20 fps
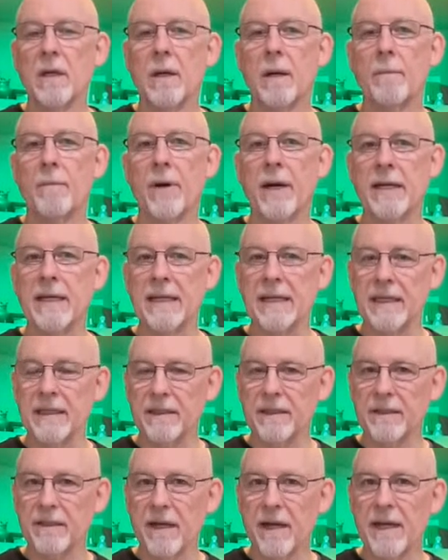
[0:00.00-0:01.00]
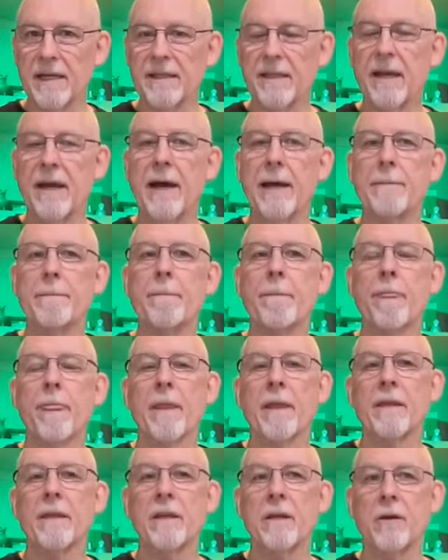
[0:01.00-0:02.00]
But inside that,
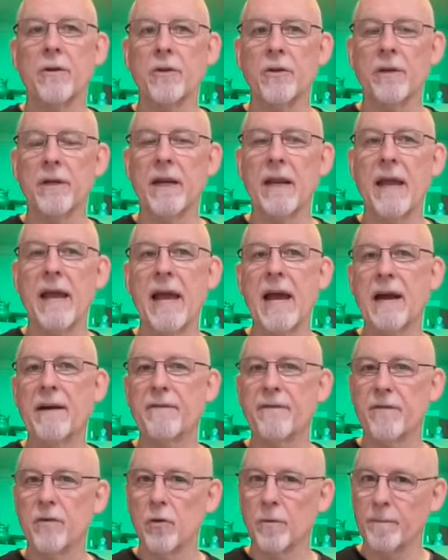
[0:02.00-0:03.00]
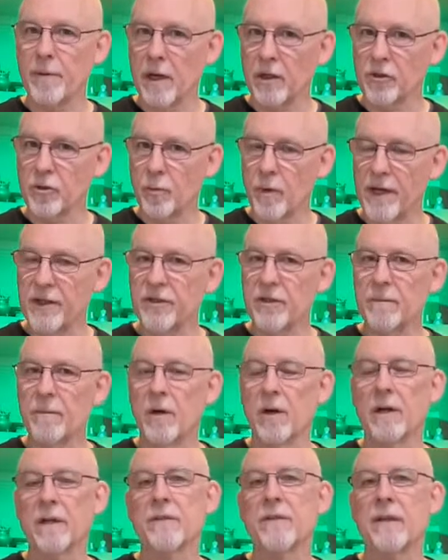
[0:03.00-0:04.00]
you're going to have your punctuation
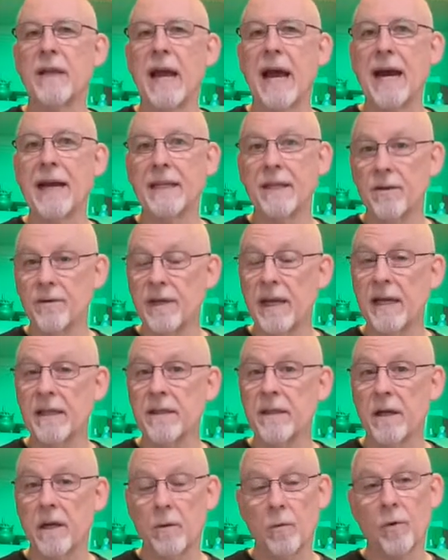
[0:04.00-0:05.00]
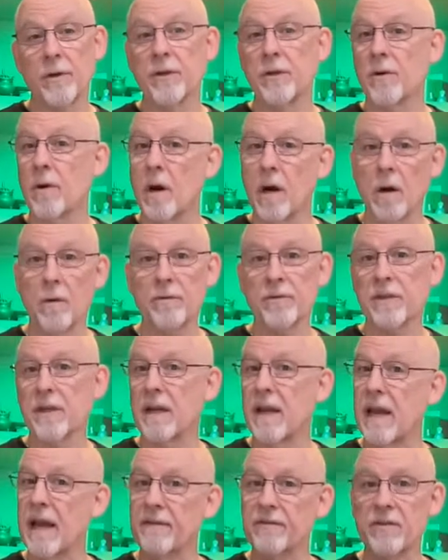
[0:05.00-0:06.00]
marks. And how do you get there? Well, you're always
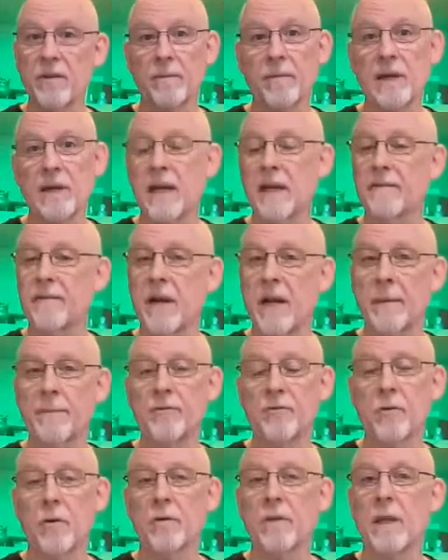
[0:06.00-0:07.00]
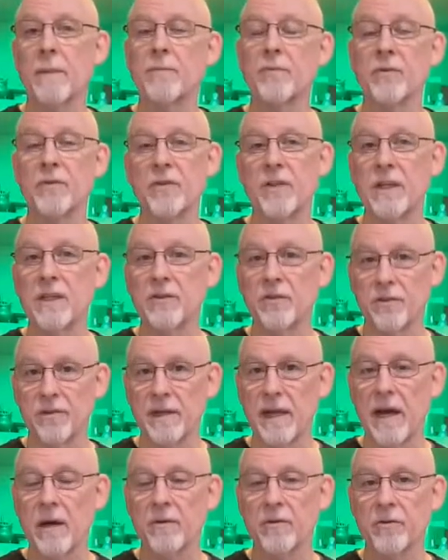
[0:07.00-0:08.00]
going to have some kind of an upstroke that precedes your
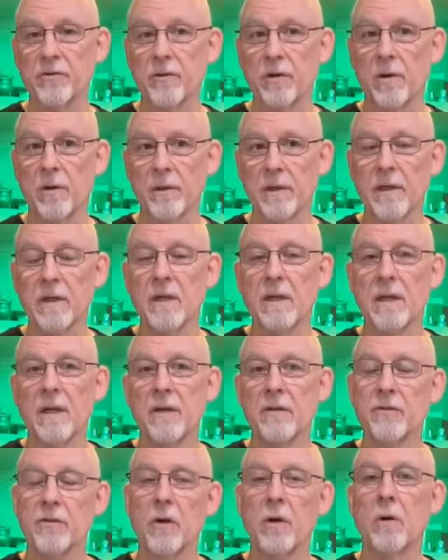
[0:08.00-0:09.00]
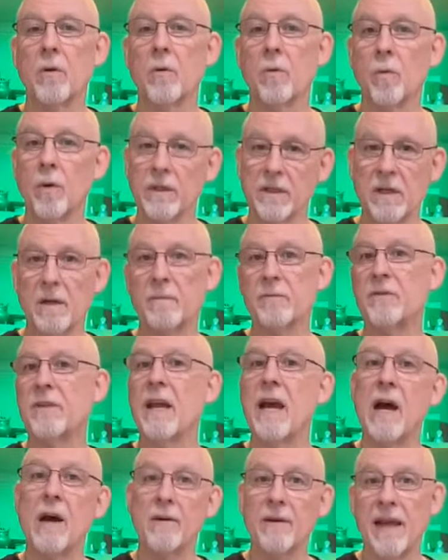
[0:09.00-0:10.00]
downstroke. So what comes
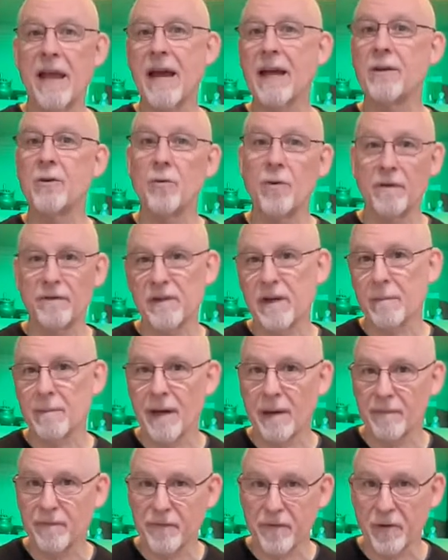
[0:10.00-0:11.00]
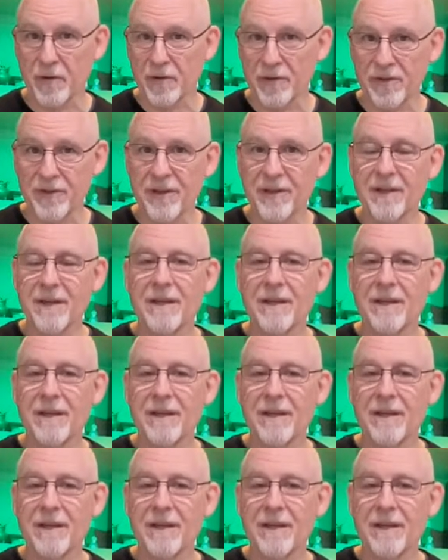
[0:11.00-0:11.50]
down had to have come up first.